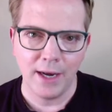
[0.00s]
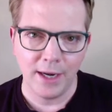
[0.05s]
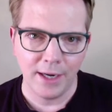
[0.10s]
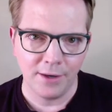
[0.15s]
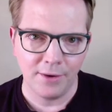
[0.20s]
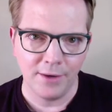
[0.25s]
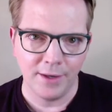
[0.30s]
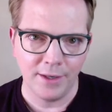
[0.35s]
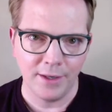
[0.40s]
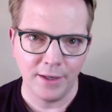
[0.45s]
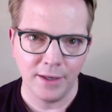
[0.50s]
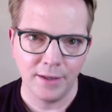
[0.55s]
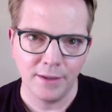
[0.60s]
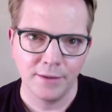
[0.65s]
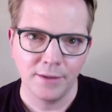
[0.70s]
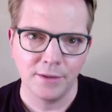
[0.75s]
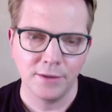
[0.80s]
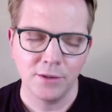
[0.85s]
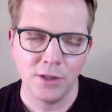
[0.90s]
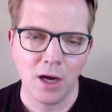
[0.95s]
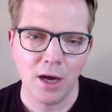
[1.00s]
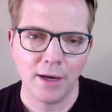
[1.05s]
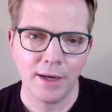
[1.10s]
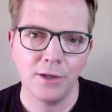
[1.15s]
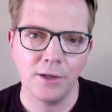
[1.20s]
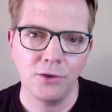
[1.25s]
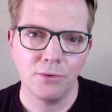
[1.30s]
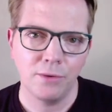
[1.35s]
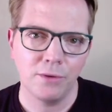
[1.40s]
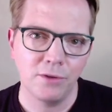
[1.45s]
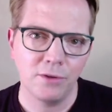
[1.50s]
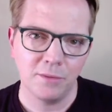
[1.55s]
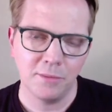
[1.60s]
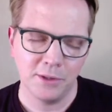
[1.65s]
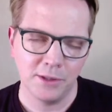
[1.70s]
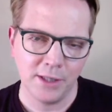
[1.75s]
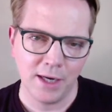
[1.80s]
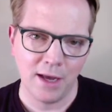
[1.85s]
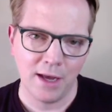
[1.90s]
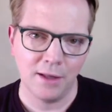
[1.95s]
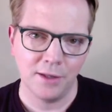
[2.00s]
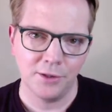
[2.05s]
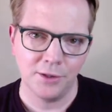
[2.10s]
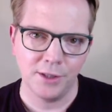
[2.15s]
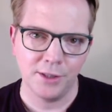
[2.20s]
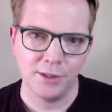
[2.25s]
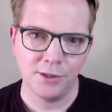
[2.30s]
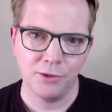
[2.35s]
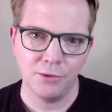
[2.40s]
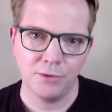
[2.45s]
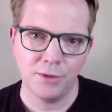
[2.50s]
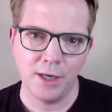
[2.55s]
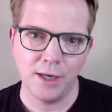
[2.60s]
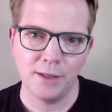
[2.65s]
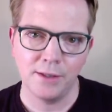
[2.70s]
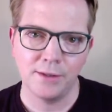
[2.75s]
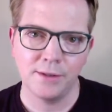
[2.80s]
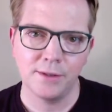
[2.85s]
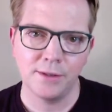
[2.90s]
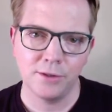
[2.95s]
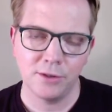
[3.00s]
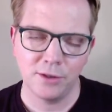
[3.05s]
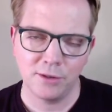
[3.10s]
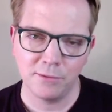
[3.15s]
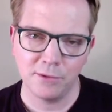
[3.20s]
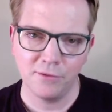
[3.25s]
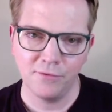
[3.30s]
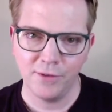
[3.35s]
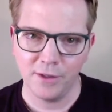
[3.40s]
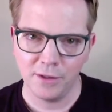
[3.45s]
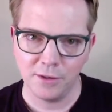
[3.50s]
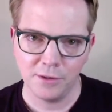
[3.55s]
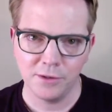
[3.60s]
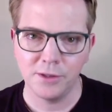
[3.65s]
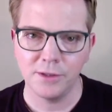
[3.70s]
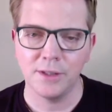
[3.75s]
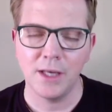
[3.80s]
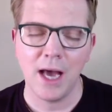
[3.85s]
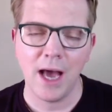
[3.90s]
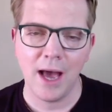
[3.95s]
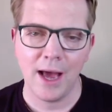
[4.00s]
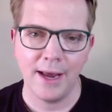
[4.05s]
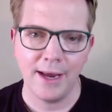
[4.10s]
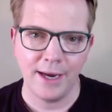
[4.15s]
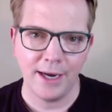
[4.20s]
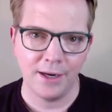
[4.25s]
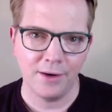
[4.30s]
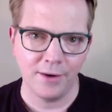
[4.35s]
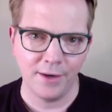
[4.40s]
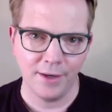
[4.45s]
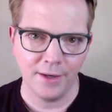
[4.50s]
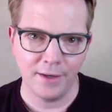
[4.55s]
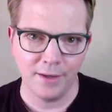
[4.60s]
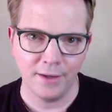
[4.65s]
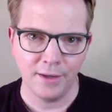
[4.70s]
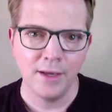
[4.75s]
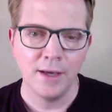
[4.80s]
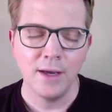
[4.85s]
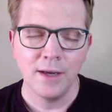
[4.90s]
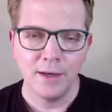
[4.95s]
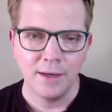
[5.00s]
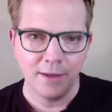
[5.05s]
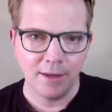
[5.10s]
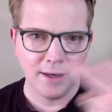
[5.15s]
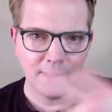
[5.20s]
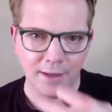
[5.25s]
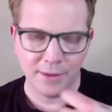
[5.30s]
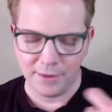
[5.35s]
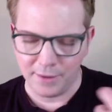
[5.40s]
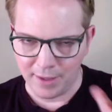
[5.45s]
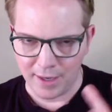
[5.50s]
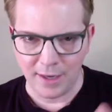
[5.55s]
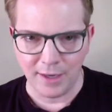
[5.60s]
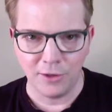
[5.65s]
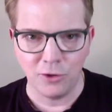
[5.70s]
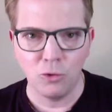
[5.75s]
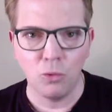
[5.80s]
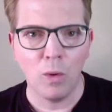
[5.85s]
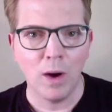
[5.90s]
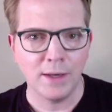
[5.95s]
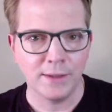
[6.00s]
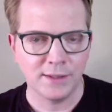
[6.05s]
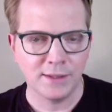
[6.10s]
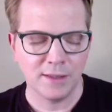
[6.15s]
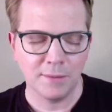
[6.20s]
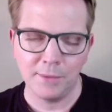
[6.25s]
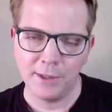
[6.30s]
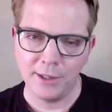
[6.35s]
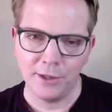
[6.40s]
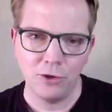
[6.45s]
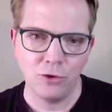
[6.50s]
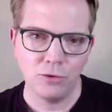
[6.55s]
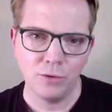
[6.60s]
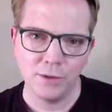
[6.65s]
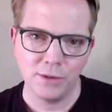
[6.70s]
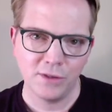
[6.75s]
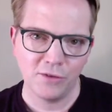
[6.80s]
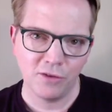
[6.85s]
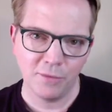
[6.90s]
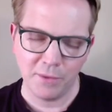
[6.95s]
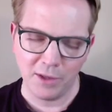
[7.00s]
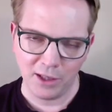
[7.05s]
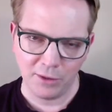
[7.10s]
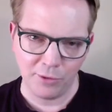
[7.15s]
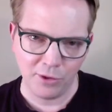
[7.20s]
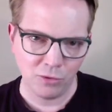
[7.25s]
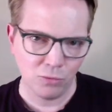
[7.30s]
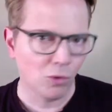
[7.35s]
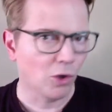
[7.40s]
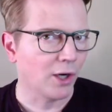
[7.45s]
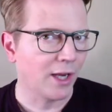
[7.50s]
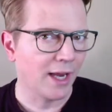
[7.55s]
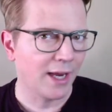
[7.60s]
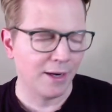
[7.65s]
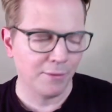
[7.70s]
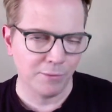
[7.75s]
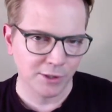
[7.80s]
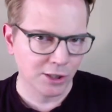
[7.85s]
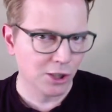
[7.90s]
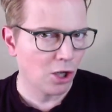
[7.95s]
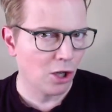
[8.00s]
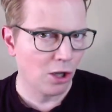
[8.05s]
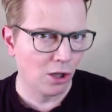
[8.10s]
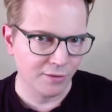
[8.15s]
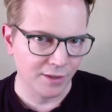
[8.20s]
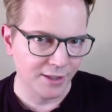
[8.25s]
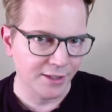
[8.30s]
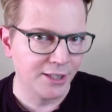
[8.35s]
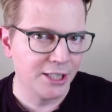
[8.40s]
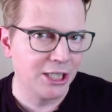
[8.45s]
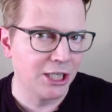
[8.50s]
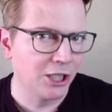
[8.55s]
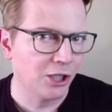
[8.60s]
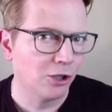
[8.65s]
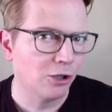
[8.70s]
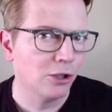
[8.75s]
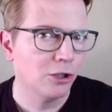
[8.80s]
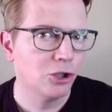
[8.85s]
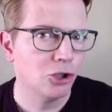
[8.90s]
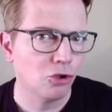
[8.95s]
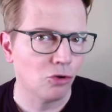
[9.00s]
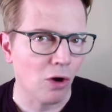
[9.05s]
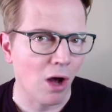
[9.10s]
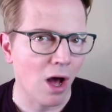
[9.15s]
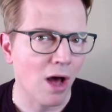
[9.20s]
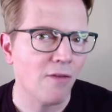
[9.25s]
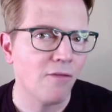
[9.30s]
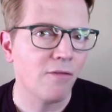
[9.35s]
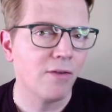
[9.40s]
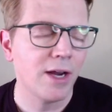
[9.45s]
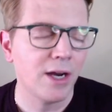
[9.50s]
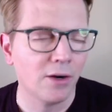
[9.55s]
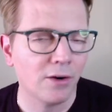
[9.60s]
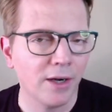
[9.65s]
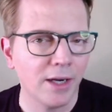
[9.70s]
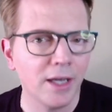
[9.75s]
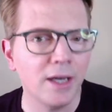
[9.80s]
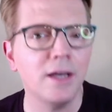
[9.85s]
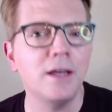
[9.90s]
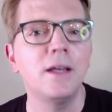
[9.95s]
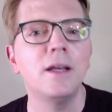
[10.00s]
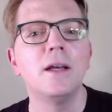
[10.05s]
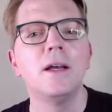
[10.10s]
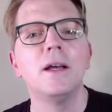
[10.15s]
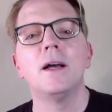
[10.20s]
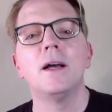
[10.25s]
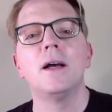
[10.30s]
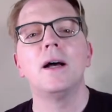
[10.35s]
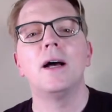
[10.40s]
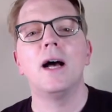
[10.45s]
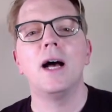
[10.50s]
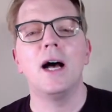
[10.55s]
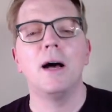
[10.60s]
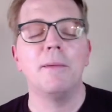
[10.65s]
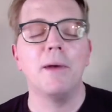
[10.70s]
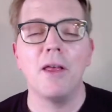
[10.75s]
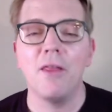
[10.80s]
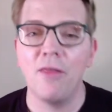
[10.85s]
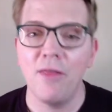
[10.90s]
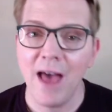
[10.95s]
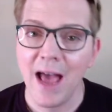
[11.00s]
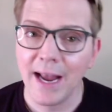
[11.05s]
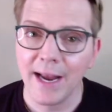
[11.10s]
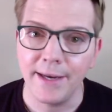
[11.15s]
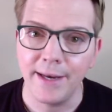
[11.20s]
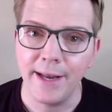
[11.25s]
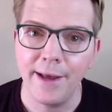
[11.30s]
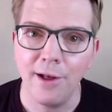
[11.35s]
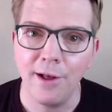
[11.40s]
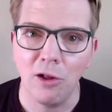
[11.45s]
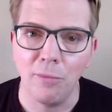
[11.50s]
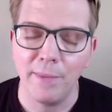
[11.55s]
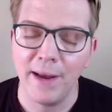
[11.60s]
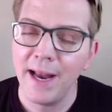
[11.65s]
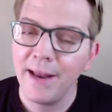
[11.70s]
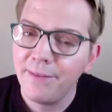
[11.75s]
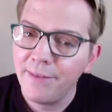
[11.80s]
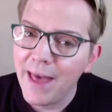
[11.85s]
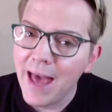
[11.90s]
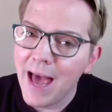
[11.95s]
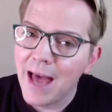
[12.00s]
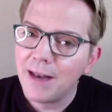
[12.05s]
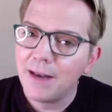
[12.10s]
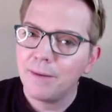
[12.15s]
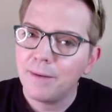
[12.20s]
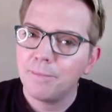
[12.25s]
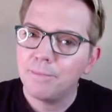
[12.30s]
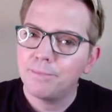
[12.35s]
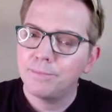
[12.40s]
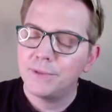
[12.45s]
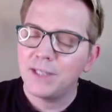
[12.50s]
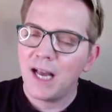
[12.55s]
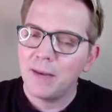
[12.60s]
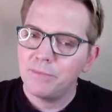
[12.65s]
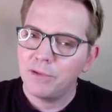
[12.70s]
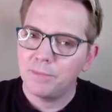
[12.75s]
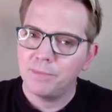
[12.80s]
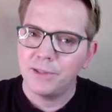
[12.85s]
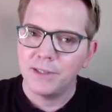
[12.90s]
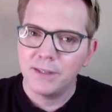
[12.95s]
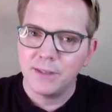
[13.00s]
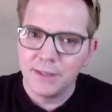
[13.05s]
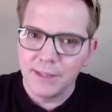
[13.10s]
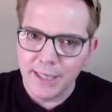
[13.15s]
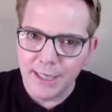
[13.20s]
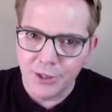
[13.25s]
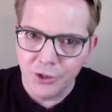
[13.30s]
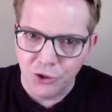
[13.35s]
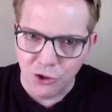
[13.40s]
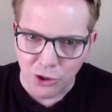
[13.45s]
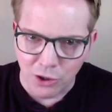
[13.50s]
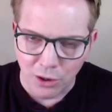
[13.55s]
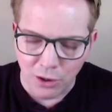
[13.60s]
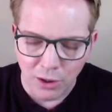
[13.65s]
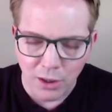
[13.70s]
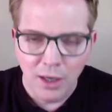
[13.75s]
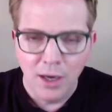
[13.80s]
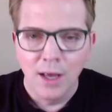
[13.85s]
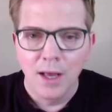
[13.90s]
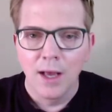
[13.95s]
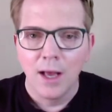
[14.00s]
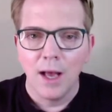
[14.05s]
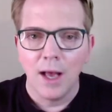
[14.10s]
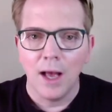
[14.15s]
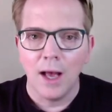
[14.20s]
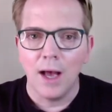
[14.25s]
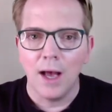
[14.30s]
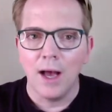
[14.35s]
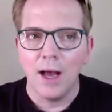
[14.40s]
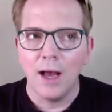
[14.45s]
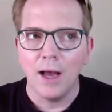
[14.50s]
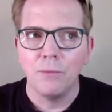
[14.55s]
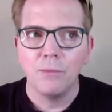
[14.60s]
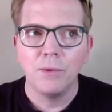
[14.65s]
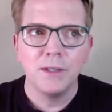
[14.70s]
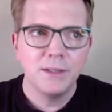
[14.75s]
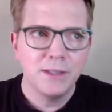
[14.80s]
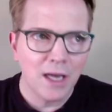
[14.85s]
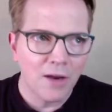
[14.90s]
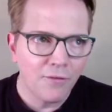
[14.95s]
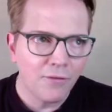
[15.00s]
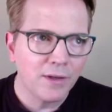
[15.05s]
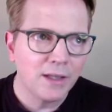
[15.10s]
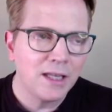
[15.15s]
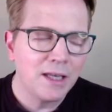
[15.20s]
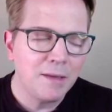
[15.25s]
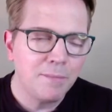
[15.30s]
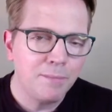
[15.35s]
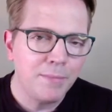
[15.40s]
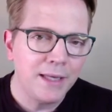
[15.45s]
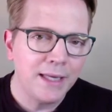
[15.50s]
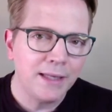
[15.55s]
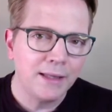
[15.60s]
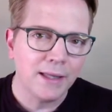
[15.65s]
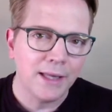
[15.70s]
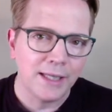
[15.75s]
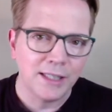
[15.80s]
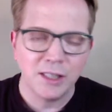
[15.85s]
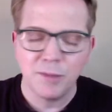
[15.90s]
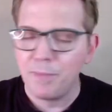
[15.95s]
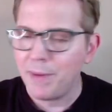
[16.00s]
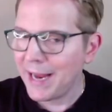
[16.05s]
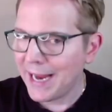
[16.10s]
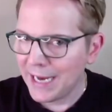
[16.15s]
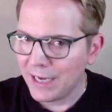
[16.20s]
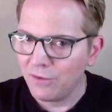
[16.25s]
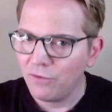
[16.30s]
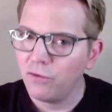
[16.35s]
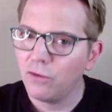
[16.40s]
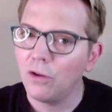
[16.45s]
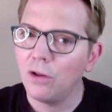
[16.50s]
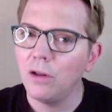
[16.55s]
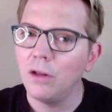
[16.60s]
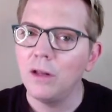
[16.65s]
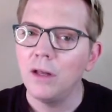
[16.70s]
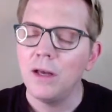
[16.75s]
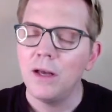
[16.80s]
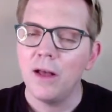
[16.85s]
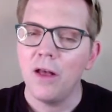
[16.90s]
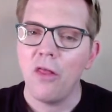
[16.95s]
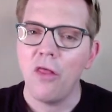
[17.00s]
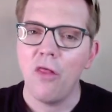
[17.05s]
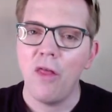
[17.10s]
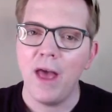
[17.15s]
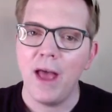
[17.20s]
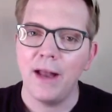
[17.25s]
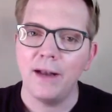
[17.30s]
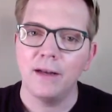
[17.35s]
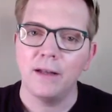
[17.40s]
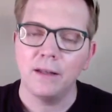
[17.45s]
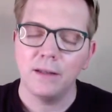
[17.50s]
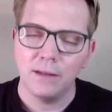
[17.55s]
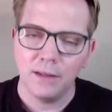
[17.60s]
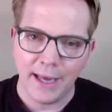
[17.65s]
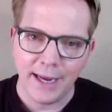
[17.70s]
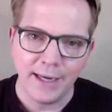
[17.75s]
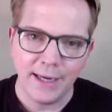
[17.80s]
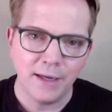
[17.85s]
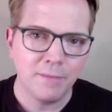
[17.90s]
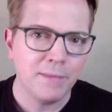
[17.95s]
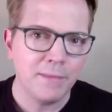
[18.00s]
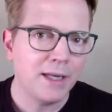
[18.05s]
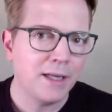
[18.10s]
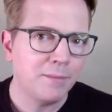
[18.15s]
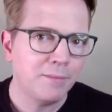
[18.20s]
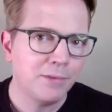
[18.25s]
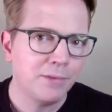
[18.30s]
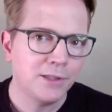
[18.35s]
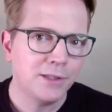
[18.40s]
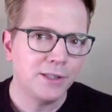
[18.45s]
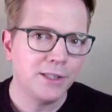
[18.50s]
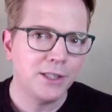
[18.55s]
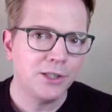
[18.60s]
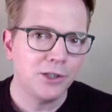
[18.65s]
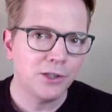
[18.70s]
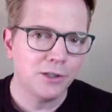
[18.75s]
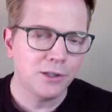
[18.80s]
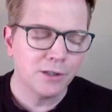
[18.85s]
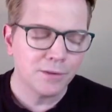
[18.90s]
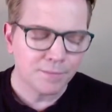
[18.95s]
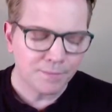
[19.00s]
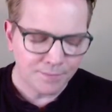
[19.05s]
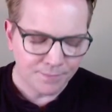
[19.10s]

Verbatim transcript: area, talking to a dermatologist who does dermal fillers in the eye area, and, and you want somebody who is familiar with working in what's called the tear trough area, uh, that can help. And that type of procedure uh, would definitely be less painful than light emitting procedures